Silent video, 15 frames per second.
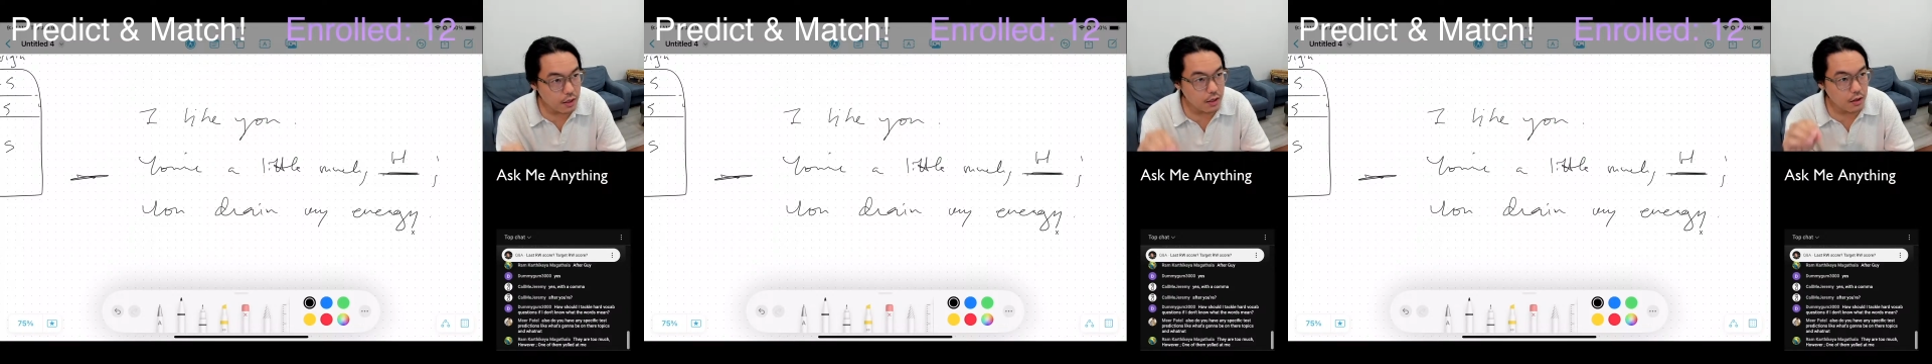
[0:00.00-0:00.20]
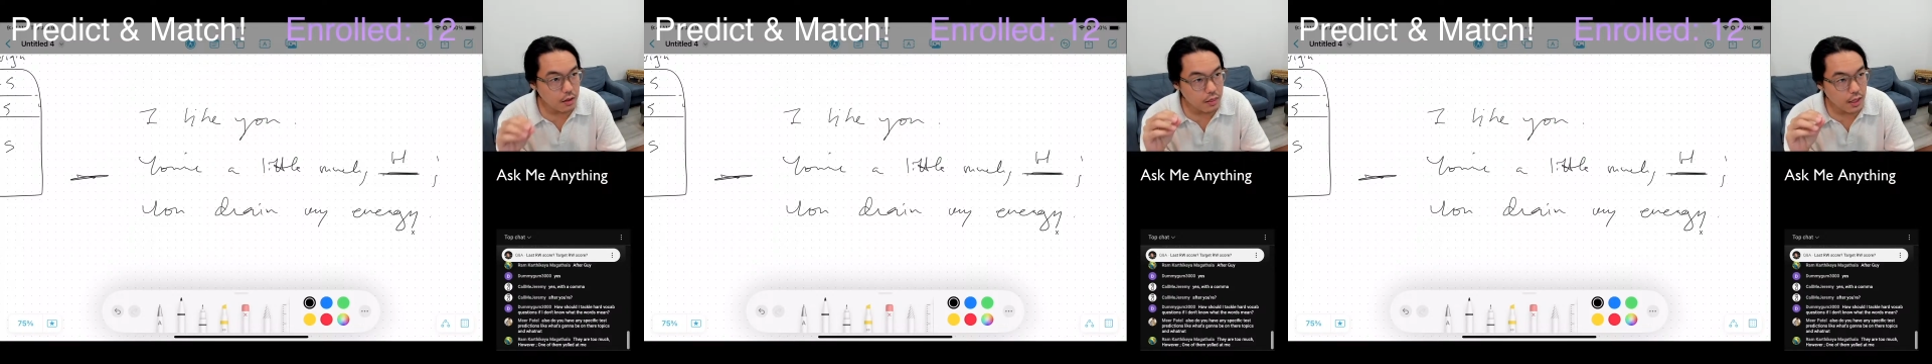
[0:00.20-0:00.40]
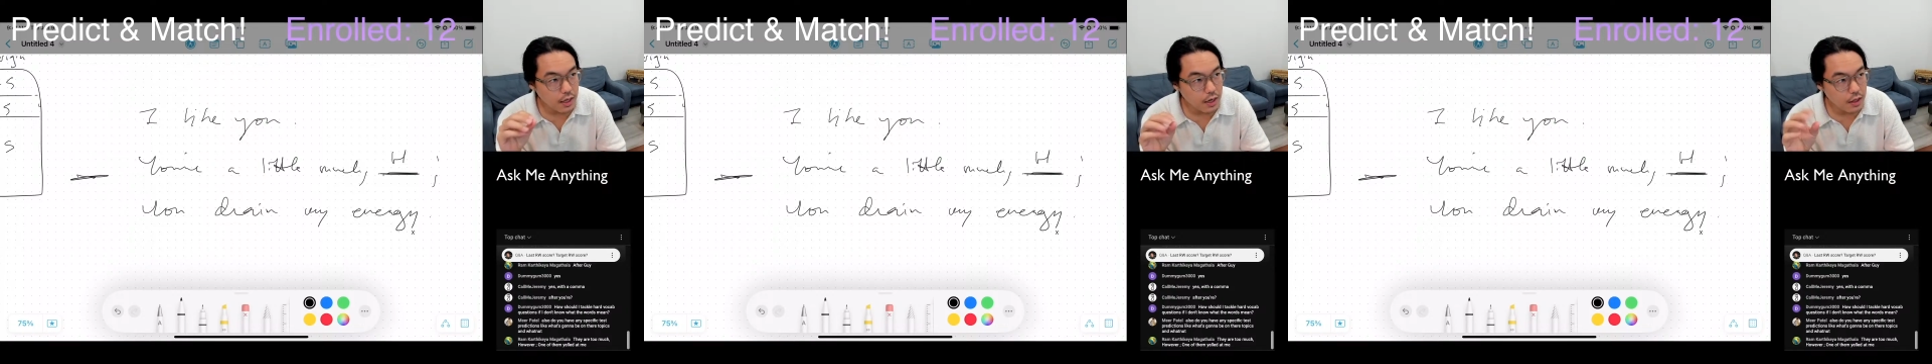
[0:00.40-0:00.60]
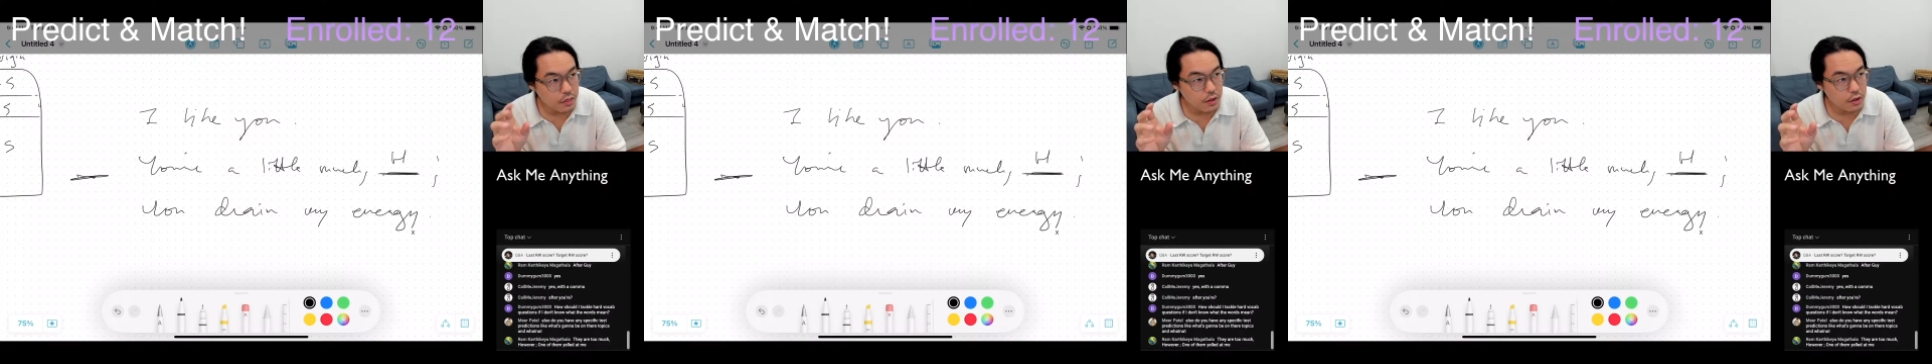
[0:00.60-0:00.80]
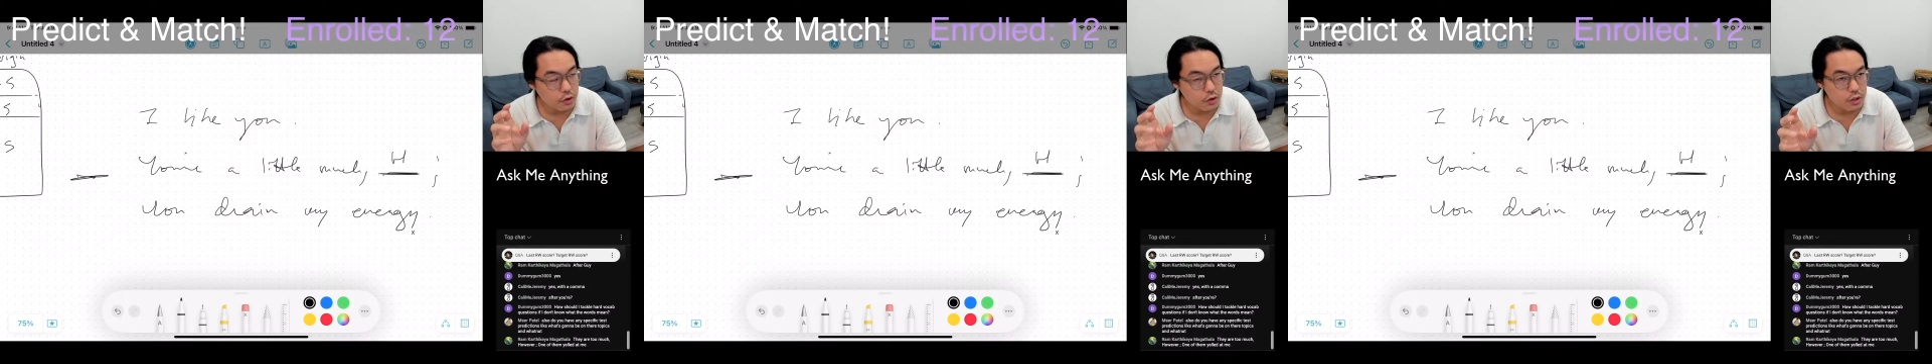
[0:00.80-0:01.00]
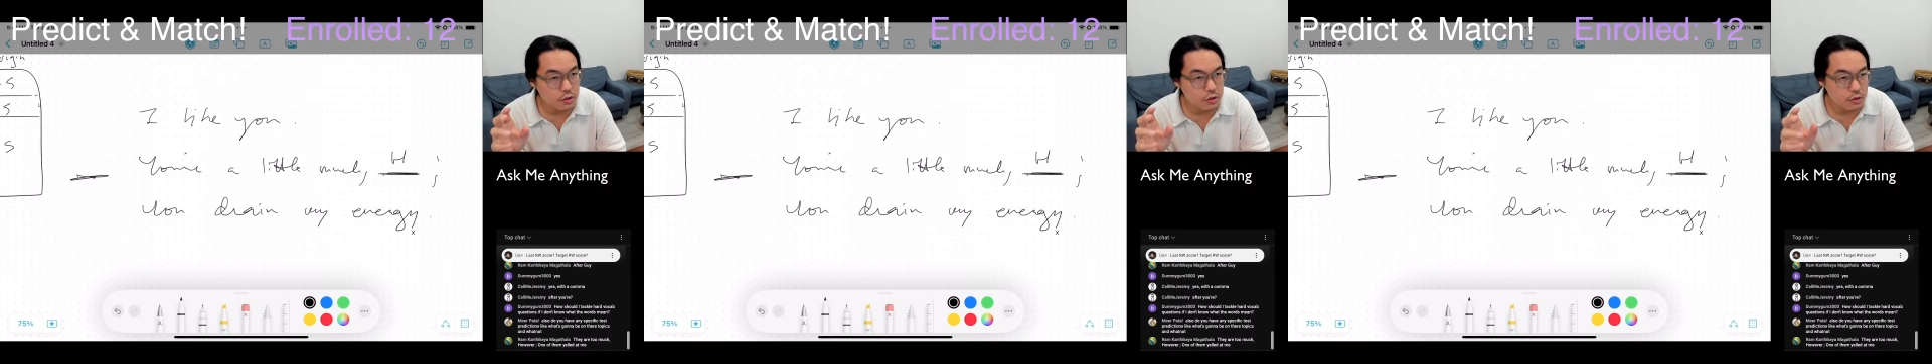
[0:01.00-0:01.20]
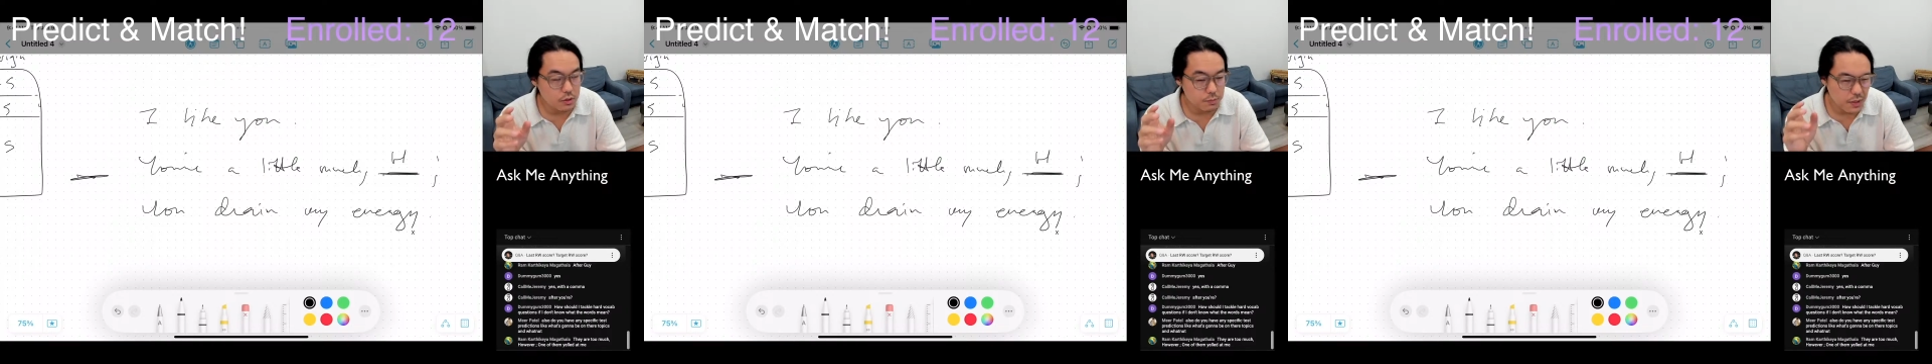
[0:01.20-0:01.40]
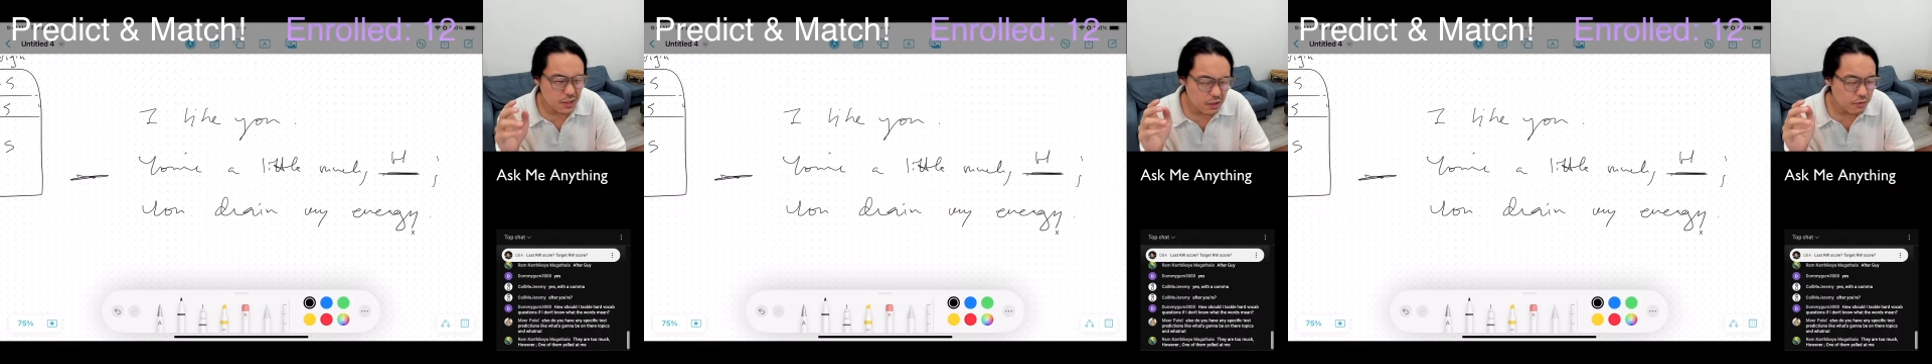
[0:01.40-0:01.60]
that I think you can do,
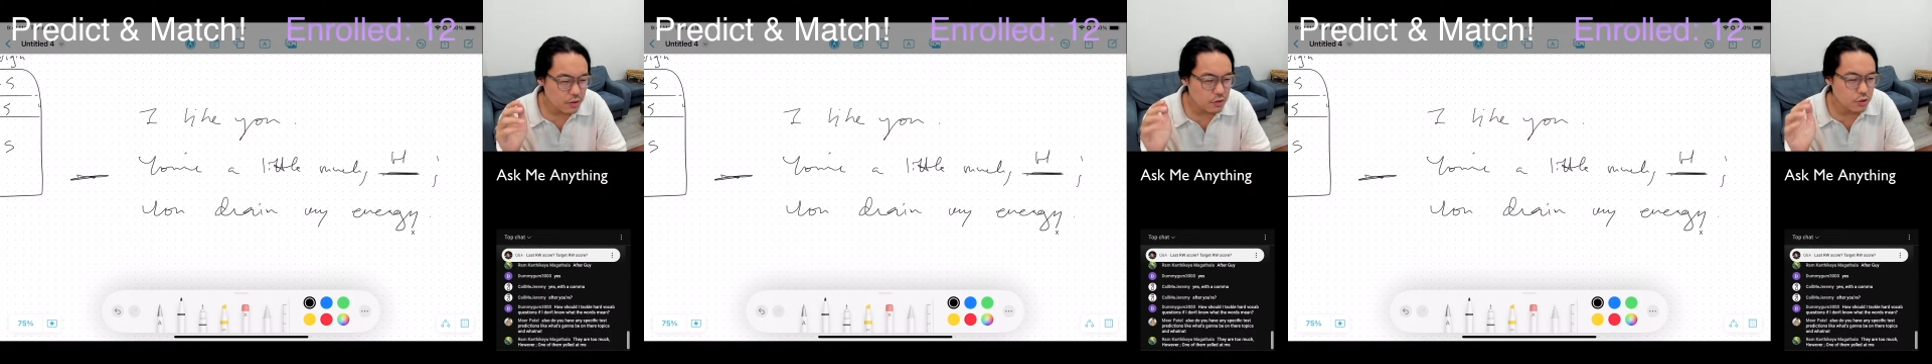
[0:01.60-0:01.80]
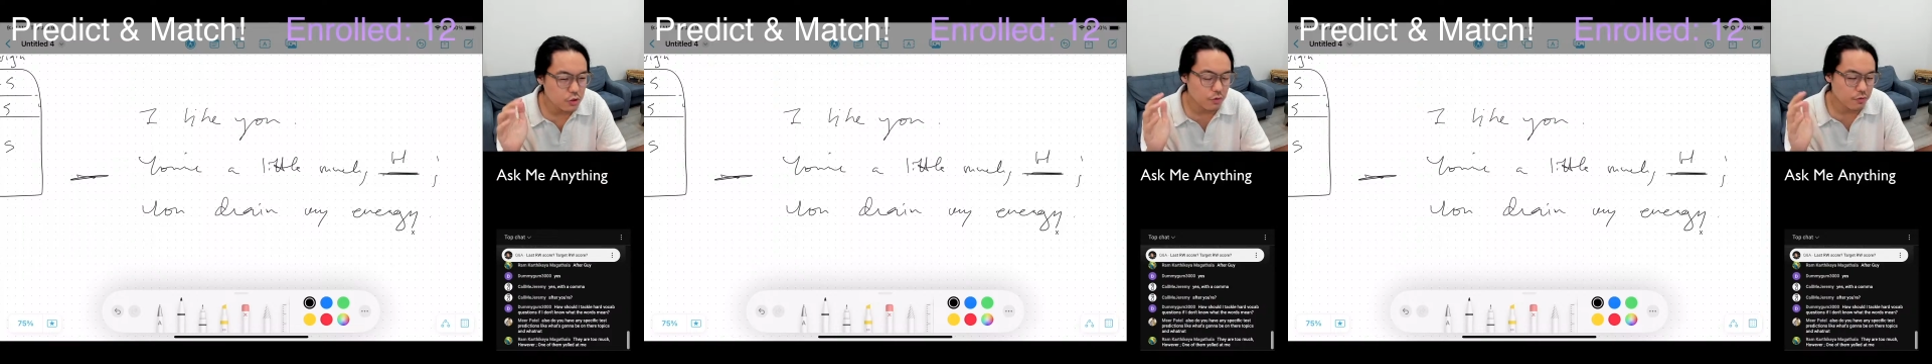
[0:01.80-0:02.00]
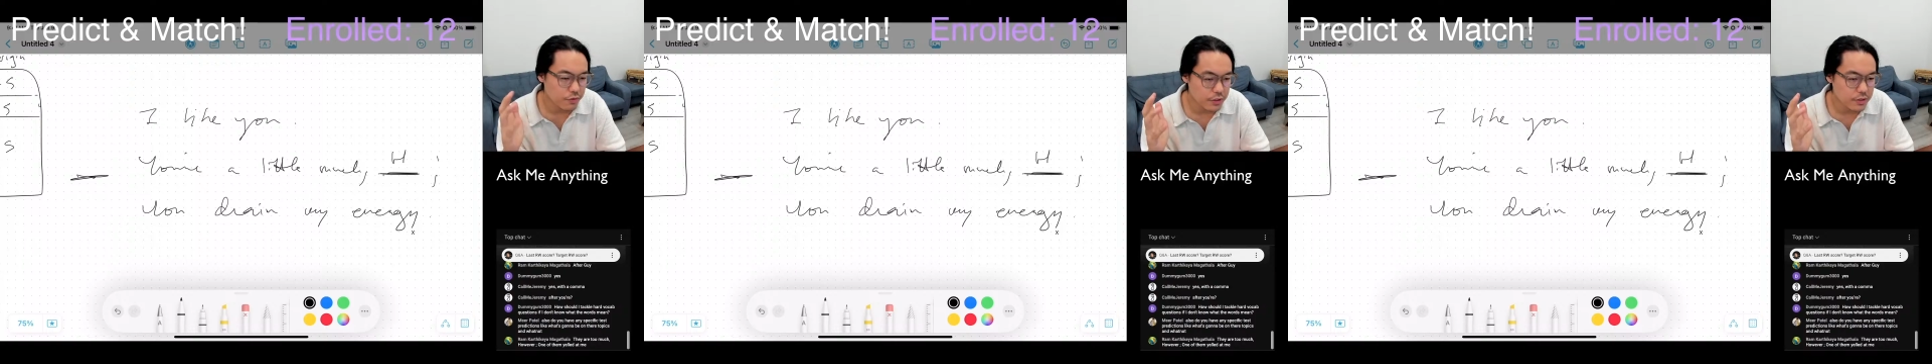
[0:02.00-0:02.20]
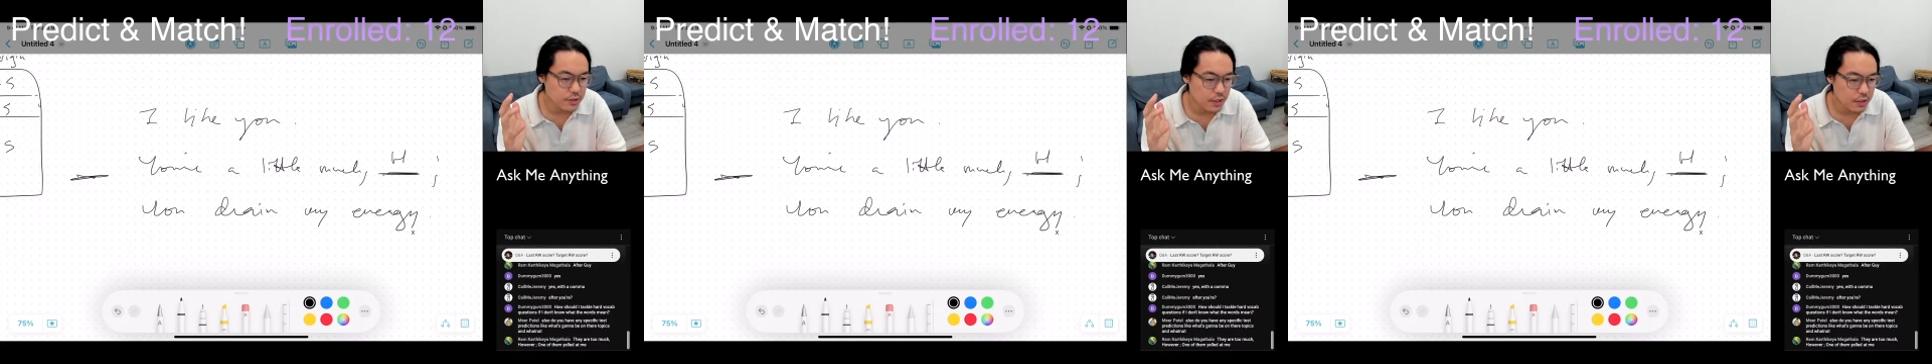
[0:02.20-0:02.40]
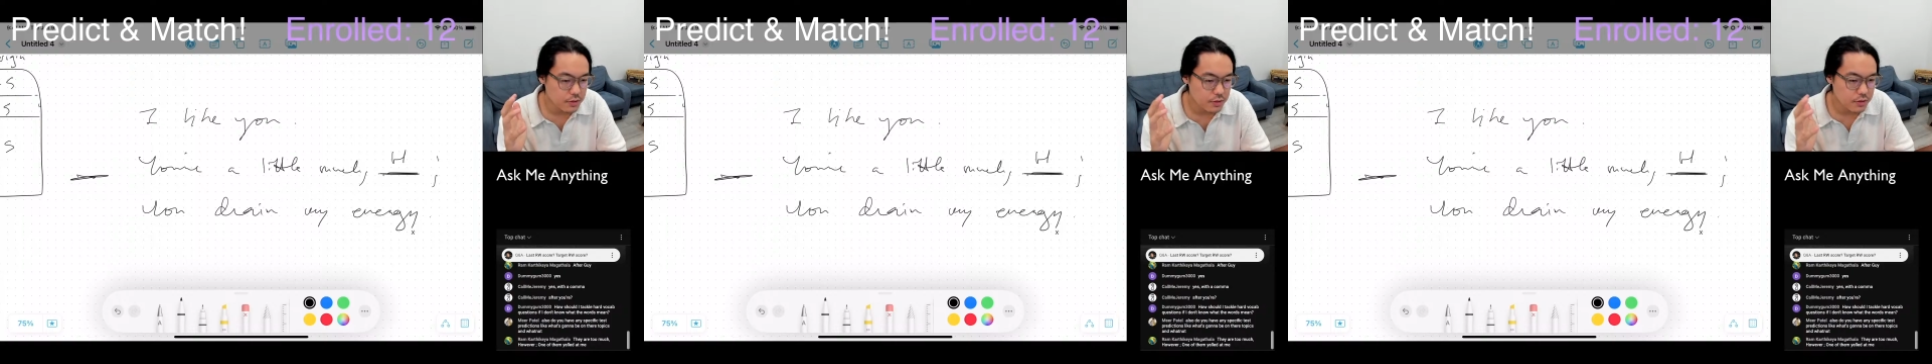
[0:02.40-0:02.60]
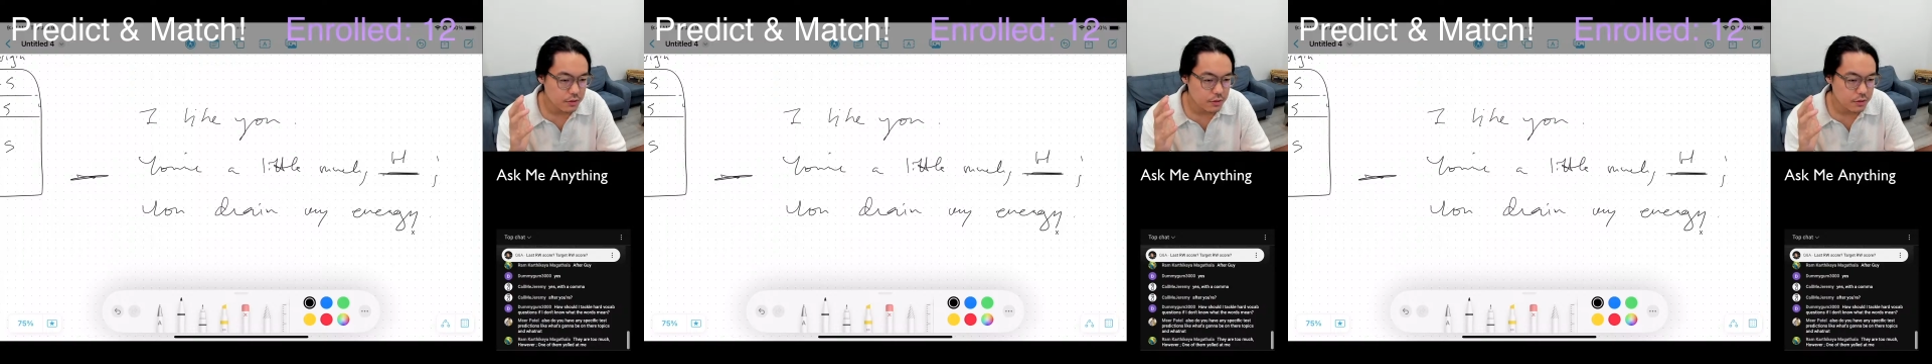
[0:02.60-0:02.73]
especially if this is your first test,